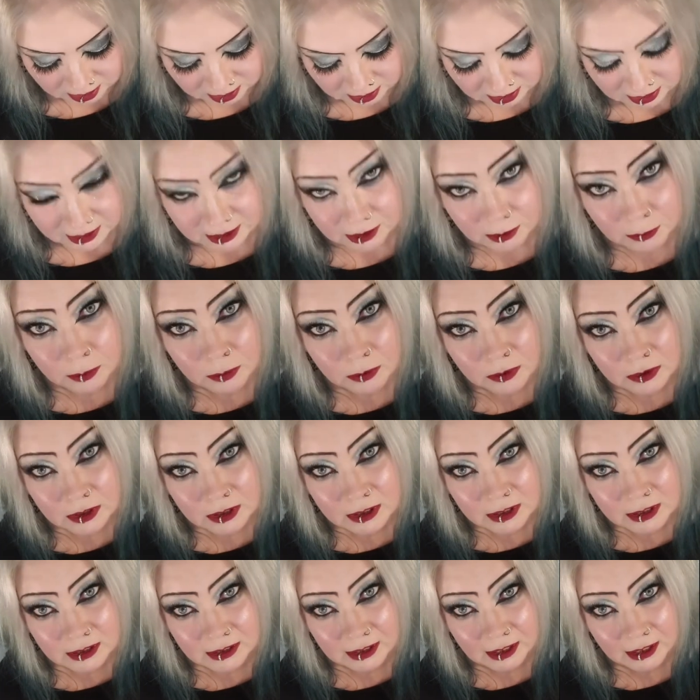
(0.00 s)
a little
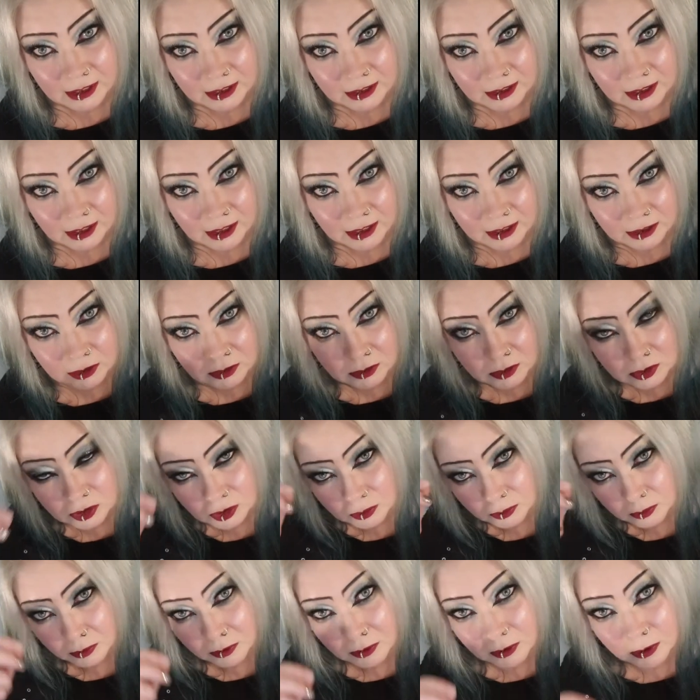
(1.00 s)
stick that I
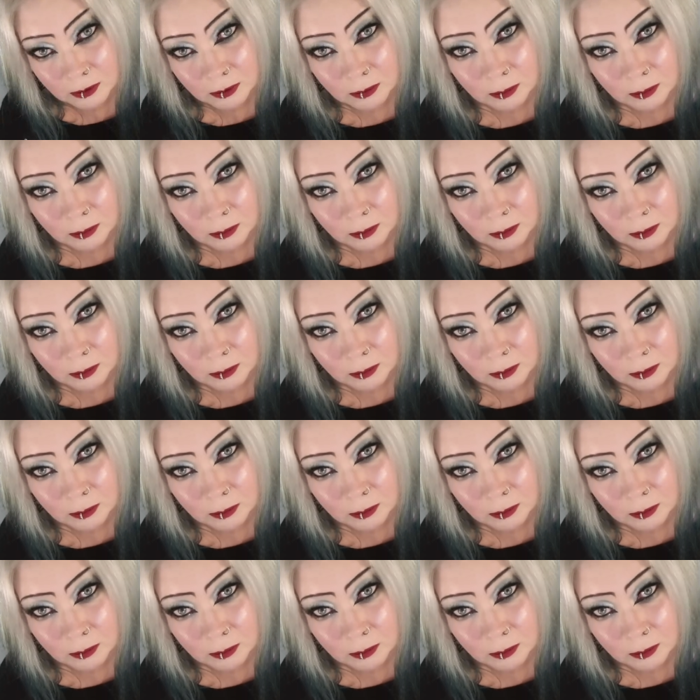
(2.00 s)
use to